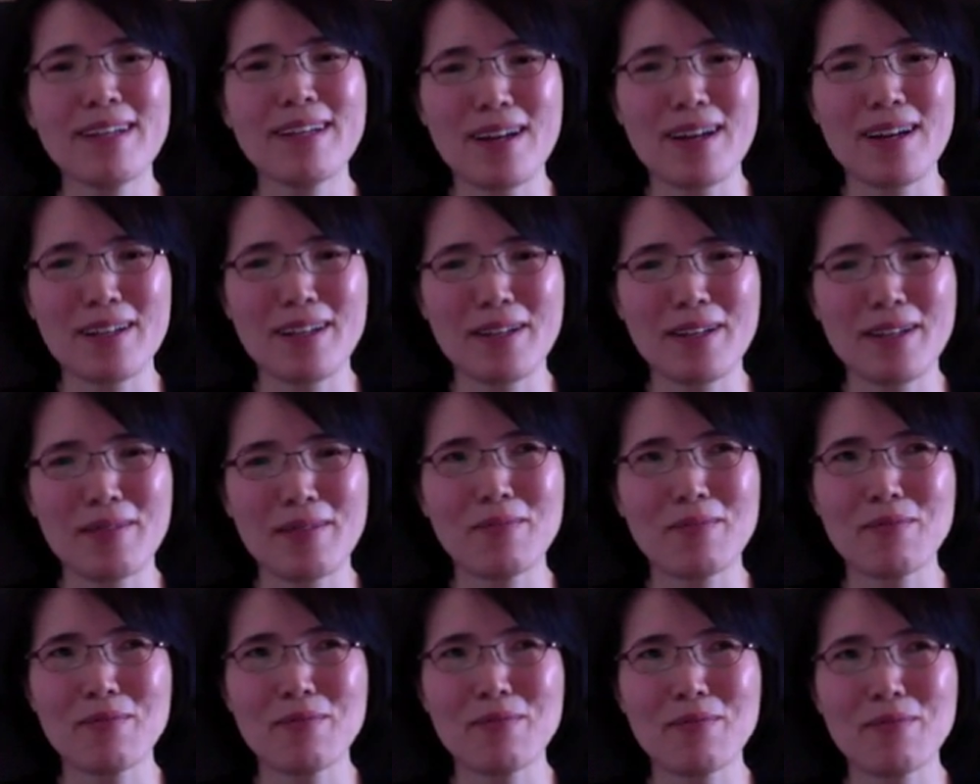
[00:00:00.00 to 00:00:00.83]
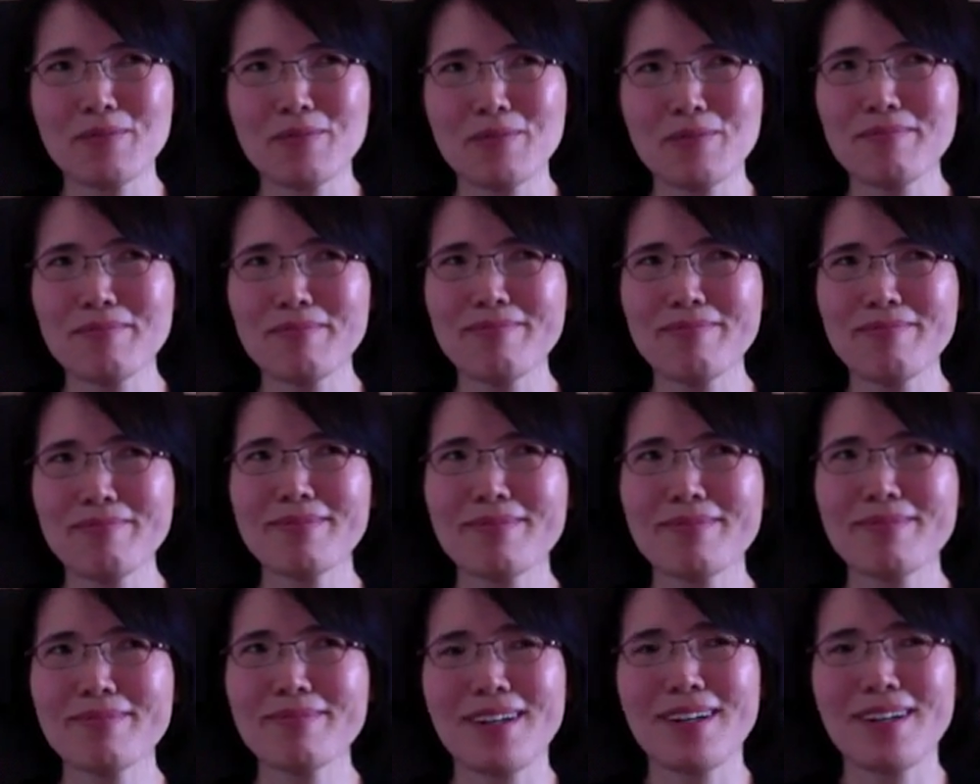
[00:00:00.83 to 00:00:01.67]
I am from
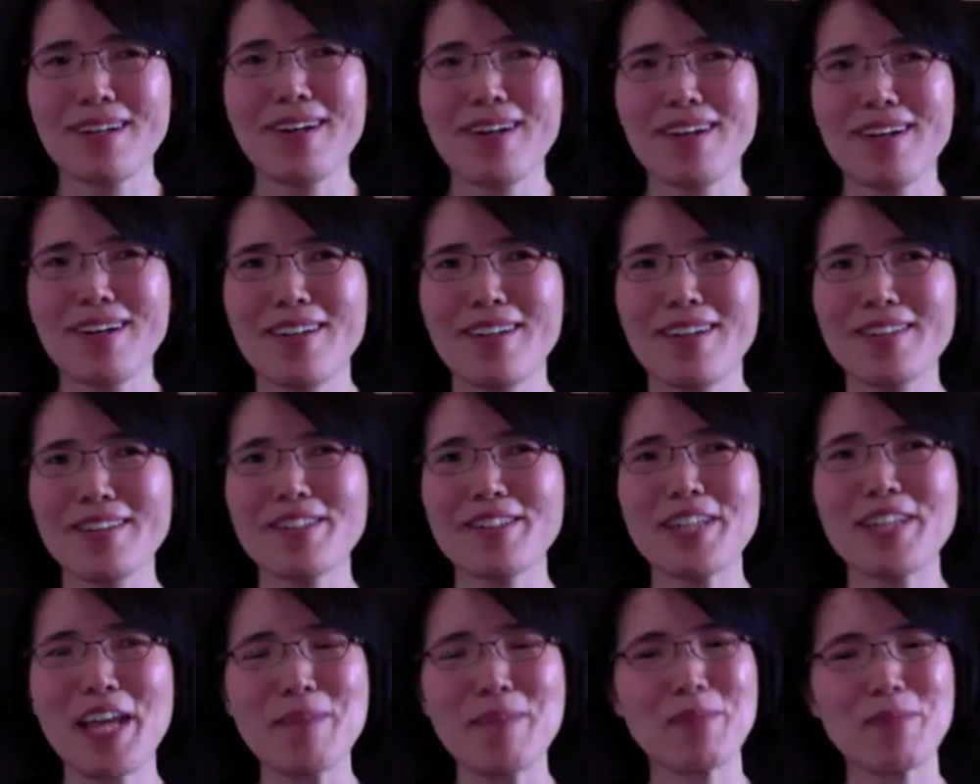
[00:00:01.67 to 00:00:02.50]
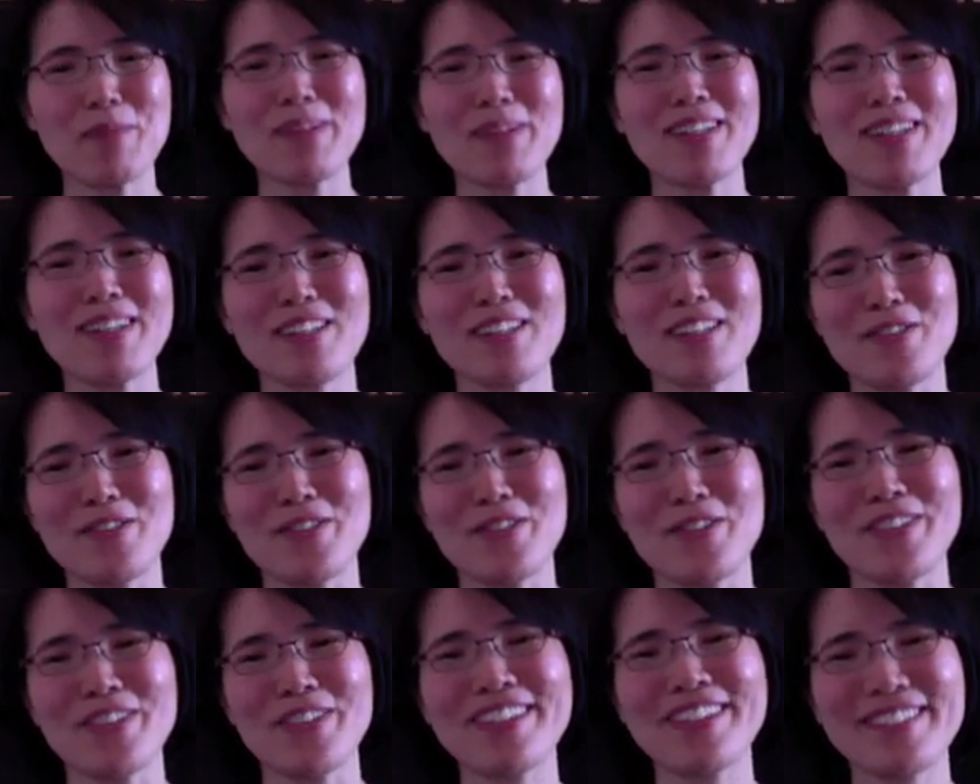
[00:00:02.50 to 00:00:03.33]
Naperville,
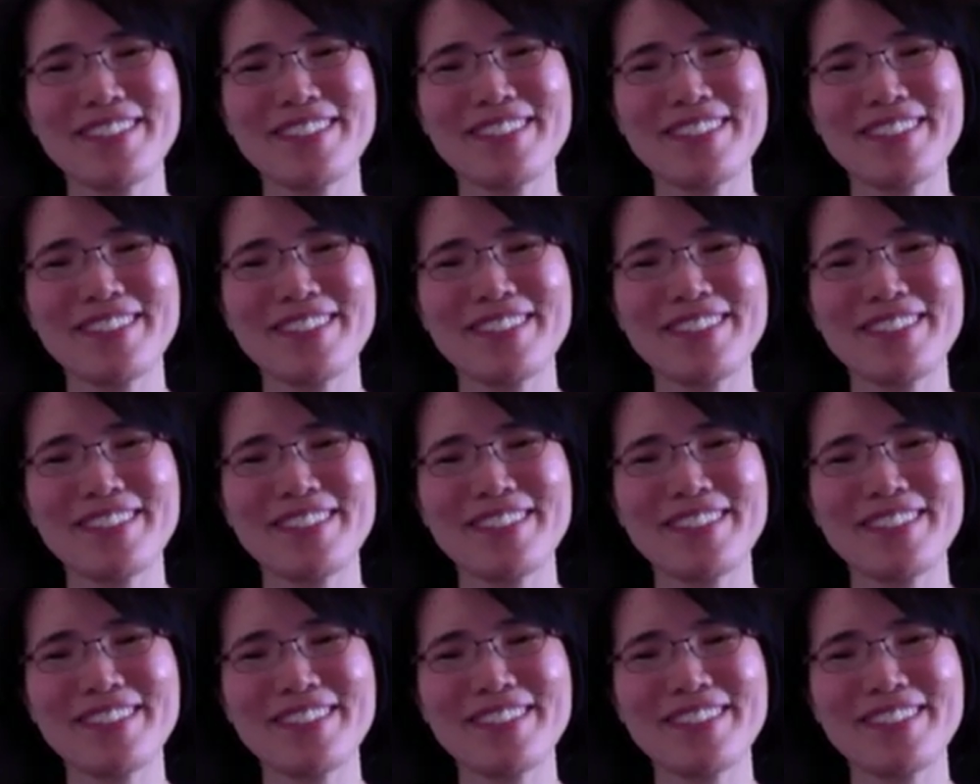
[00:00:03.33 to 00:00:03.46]
Illinois.